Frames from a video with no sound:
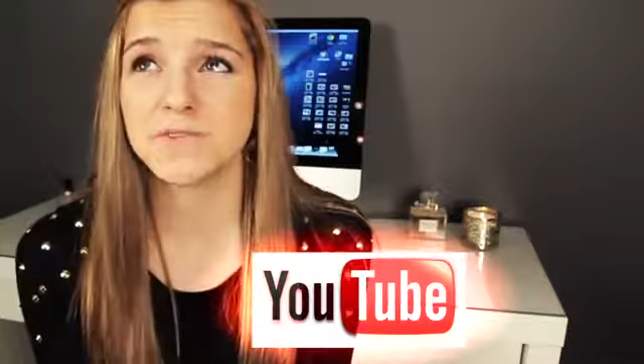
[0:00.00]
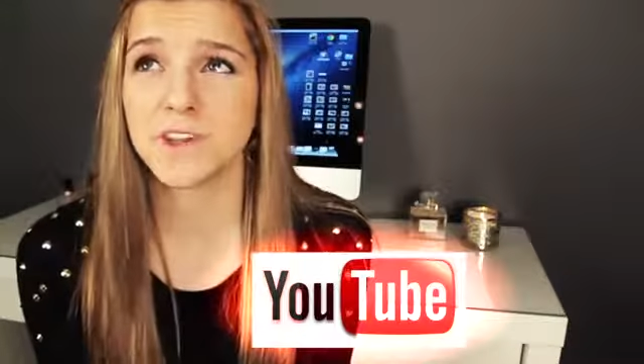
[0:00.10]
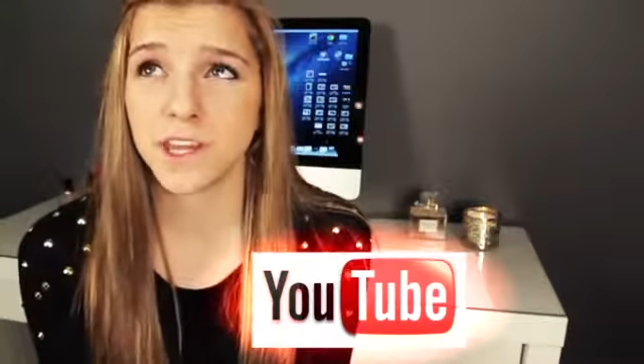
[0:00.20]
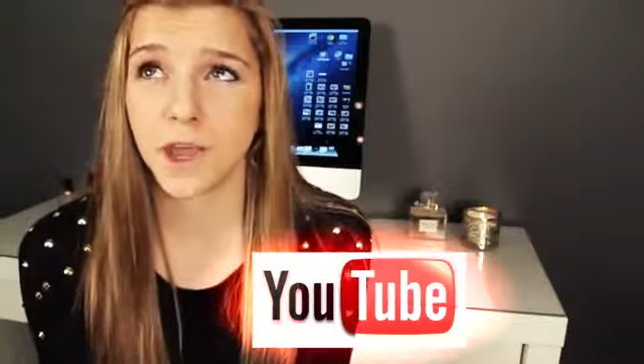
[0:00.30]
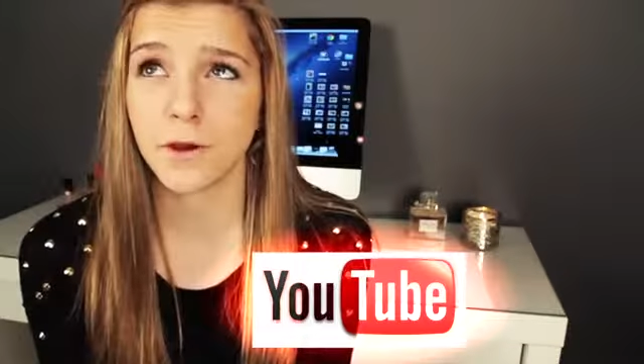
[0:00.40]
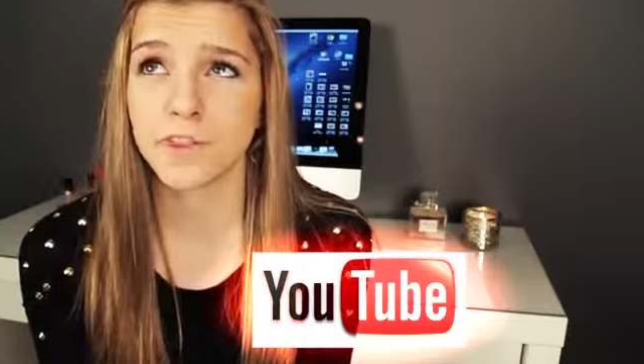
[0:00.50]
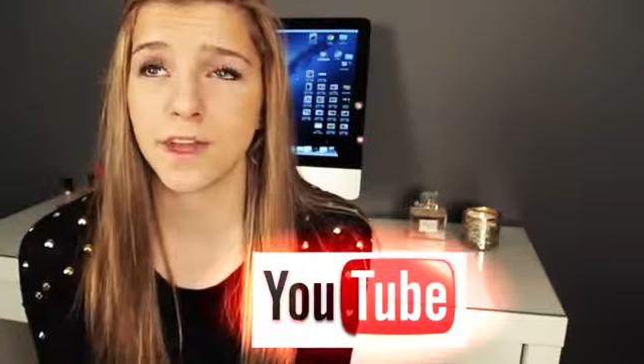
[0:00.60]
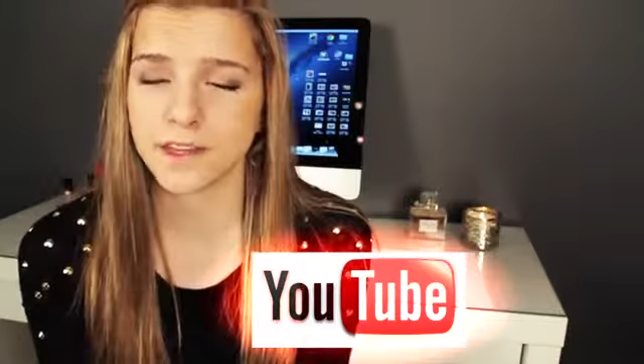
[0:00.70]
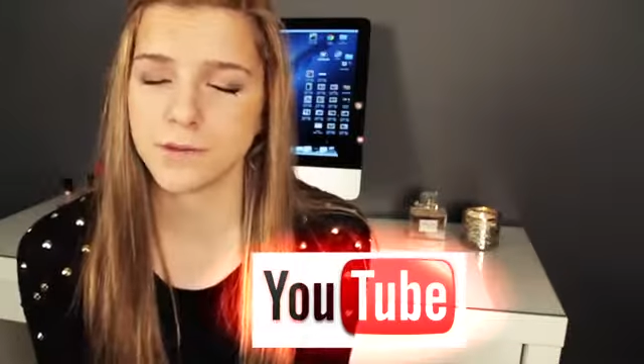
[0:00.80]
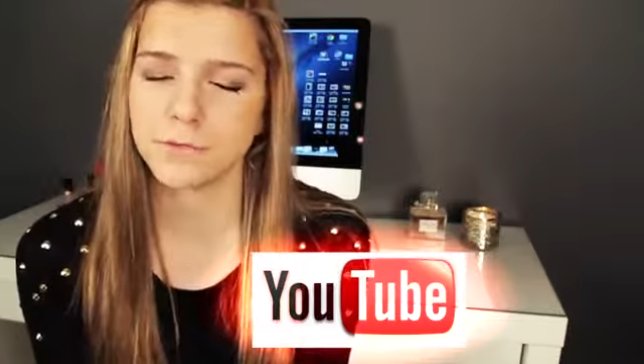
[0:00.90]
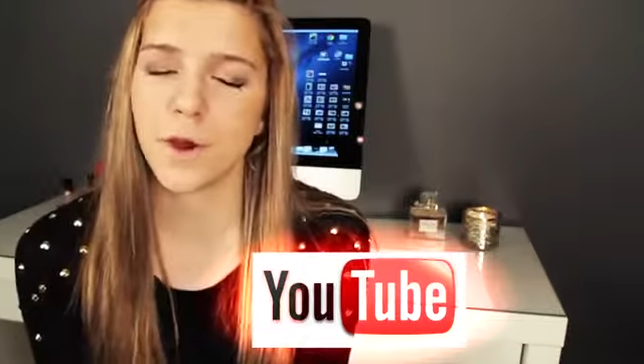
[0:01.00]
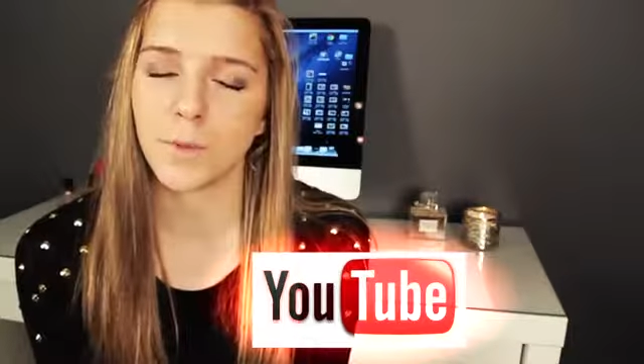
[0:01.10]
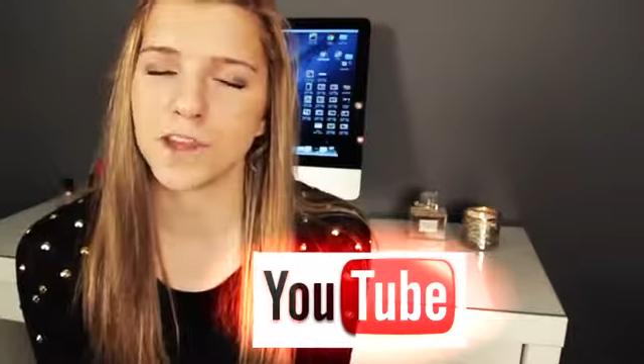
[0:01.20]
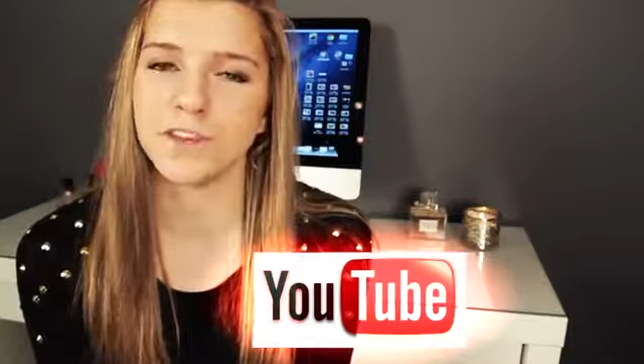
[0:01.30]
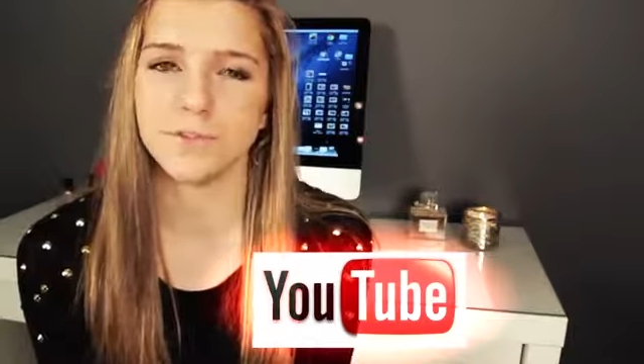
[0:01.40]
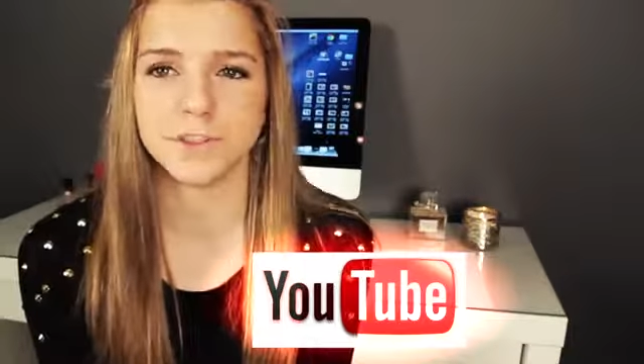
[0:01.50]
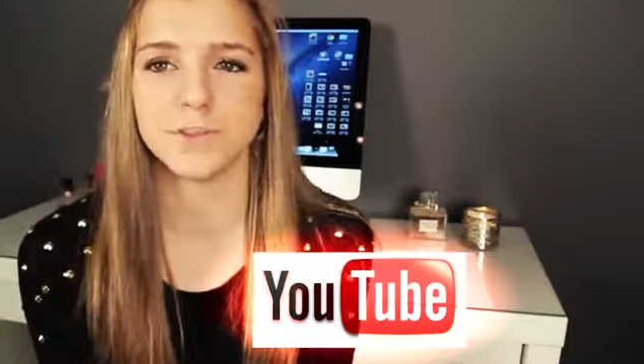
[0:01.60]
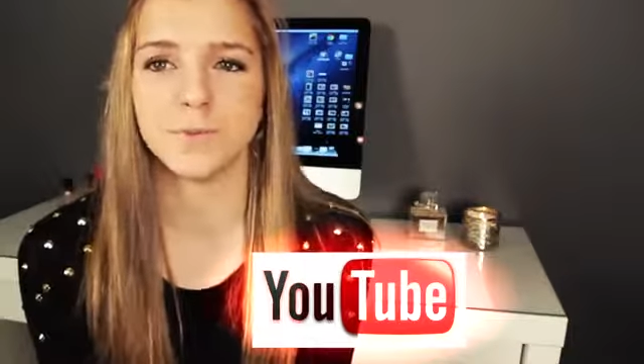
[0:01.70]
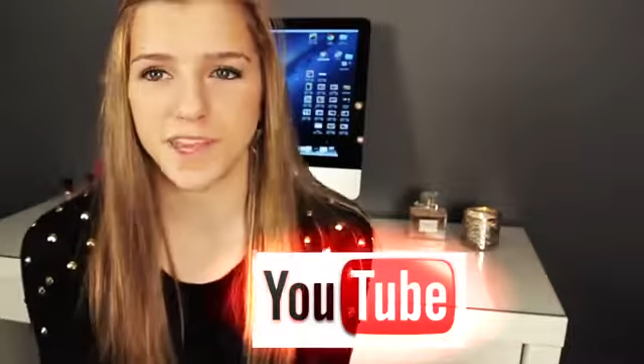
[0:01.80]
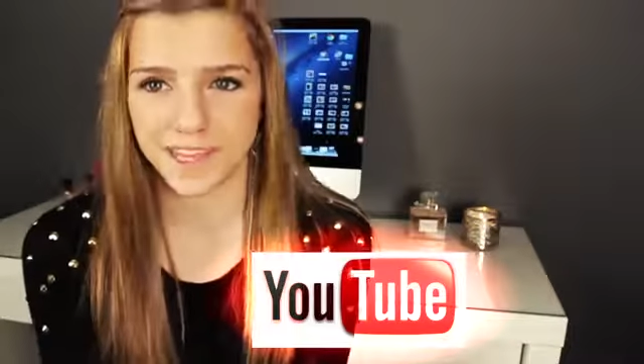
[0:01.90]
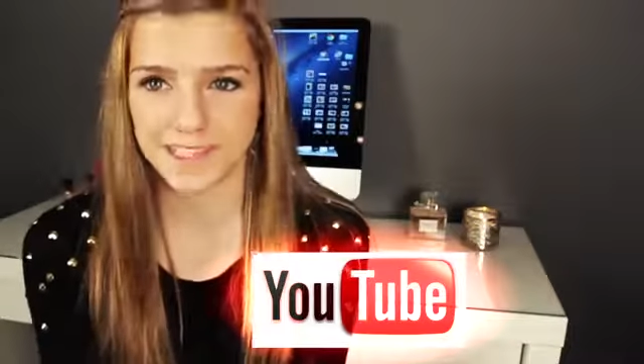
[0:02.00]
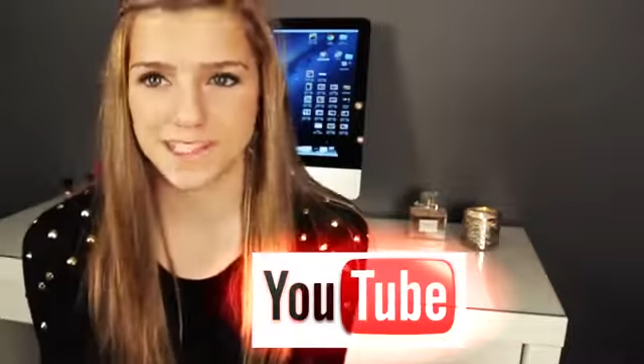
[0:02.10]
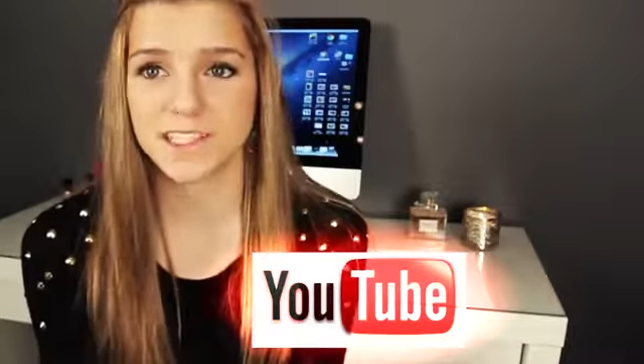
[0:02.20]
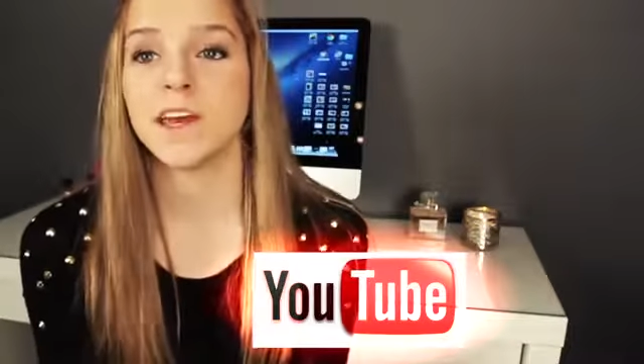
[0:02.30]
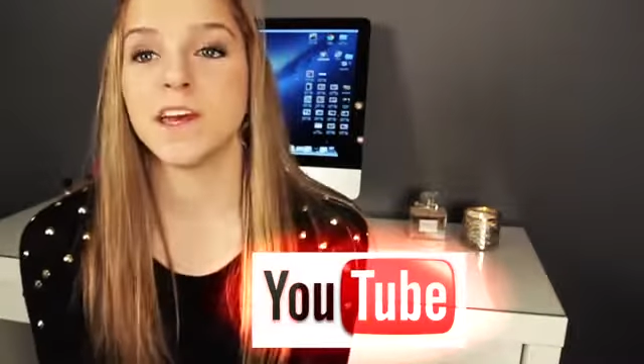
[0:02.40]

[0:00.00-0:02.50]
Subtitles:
video then you know what YouTube is.